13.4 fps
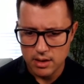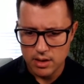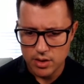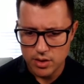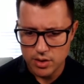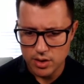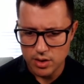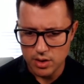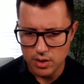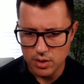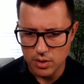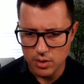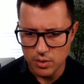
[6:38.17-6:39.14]

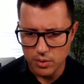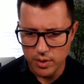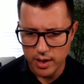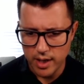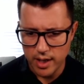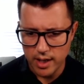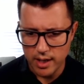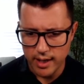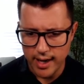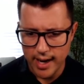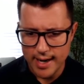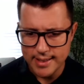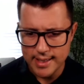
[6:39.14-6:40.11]
So here,
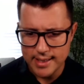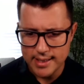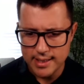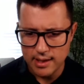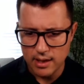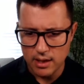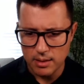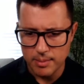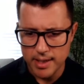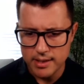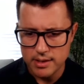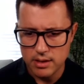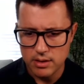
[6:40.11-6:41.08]
edit
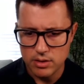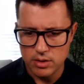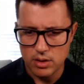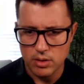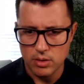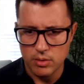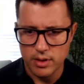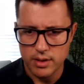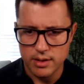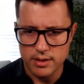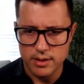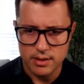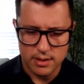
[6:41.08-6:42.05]
element. So this
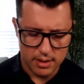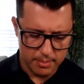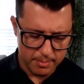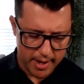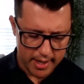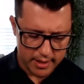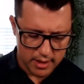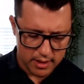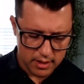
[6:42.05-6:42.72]
is a method